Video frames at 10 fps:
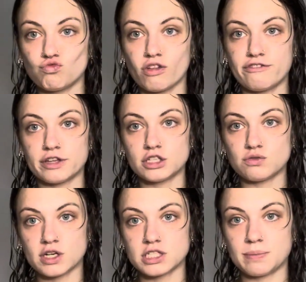For this
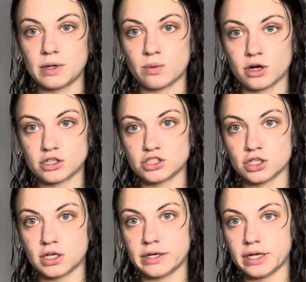recipe, we're also
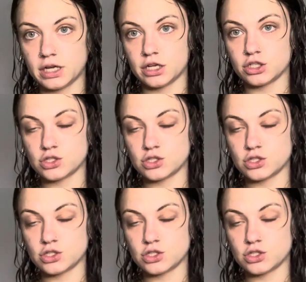gonna need